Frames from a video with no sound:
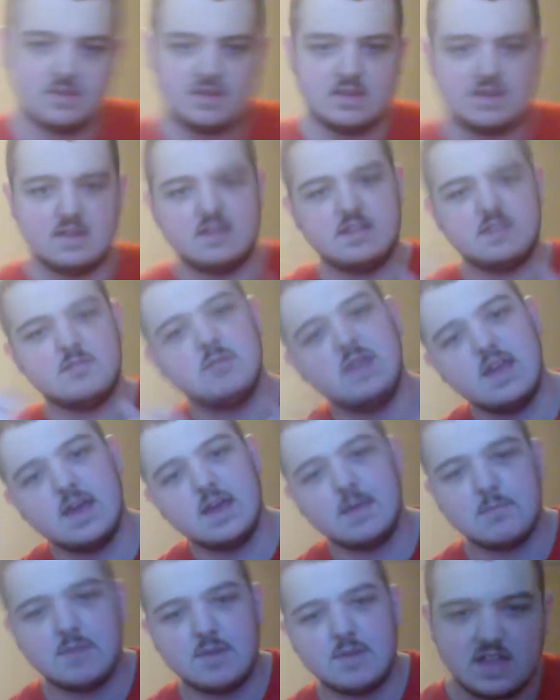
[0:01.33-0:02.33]
it's me,
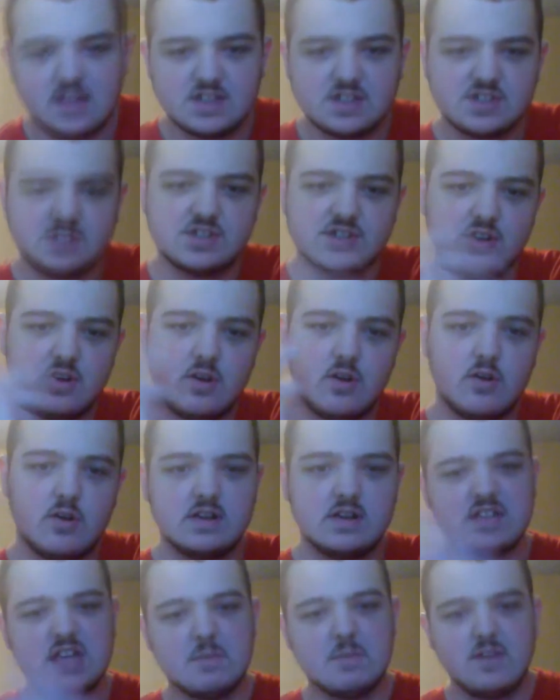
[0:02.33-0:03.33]
M. Page, or
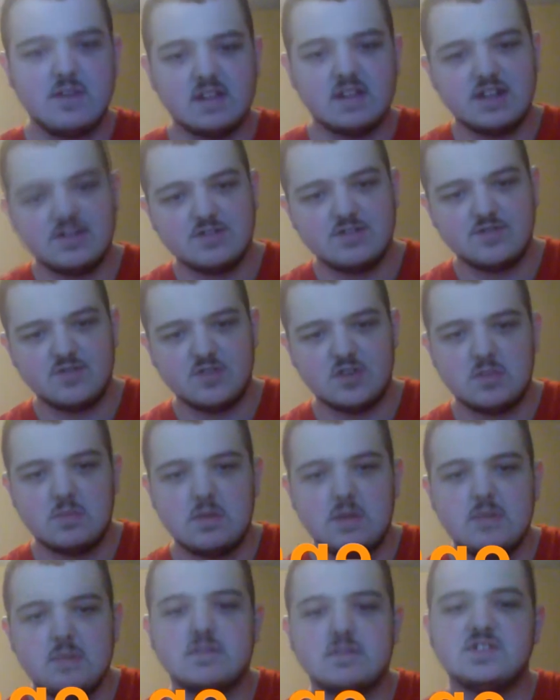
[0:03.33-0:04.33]
some of you like to refer to
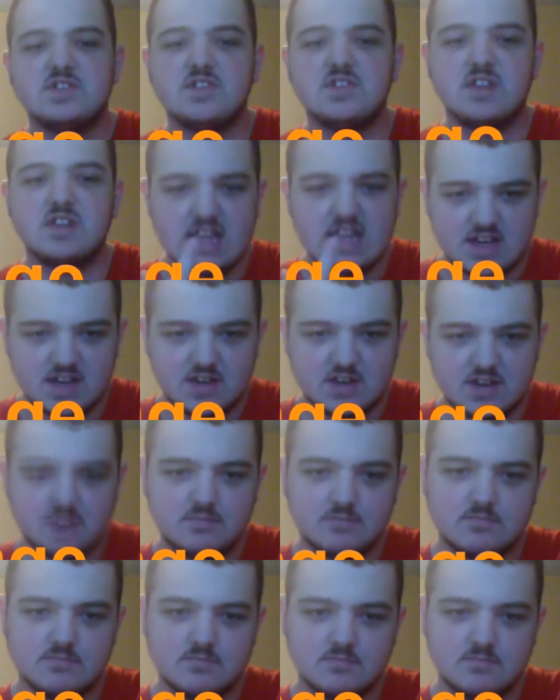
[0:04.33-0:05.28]
me, Mister Neo.